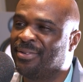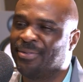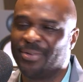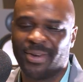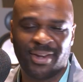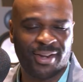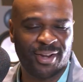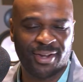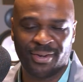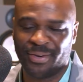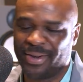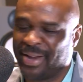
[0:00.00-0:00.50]

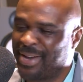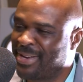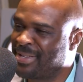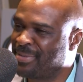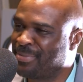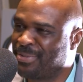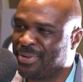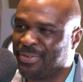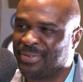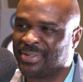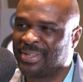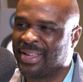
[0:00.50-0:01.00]
One of the
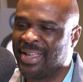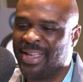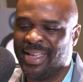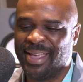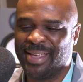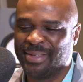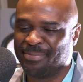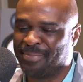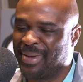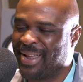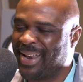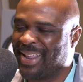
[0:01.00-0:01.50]
greatest movies
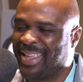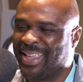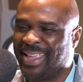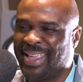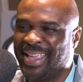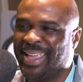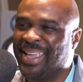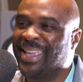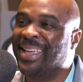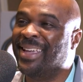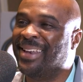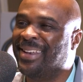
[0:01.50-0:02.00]
about a
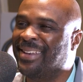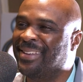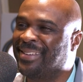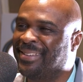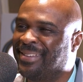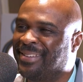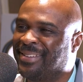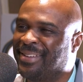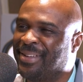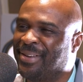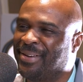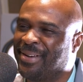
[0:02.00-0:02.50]
kid,
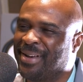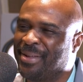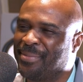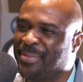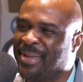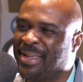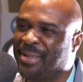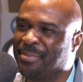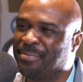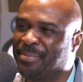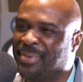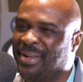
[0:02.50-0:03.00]
you know what I
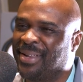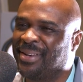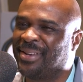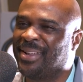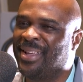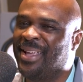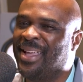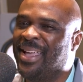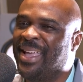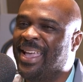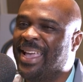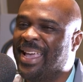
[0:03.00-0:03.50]
mean? But
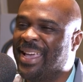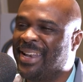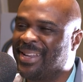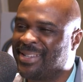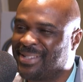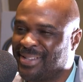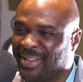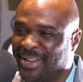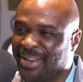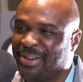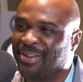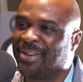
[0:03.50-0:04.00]
it
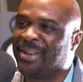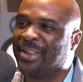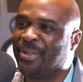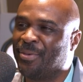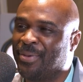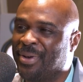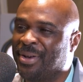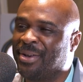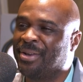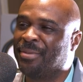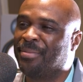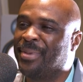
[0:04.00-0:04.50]
is literally
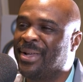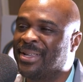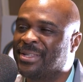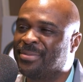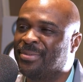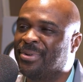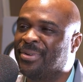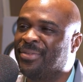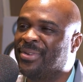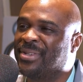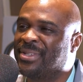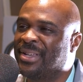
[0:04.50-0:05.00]
one of the
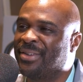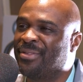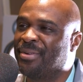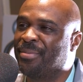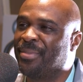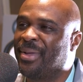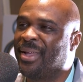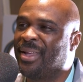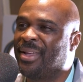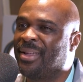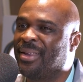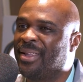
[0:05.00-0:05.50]
best movies ever
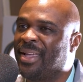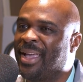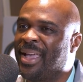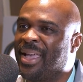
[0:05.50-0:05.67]
made.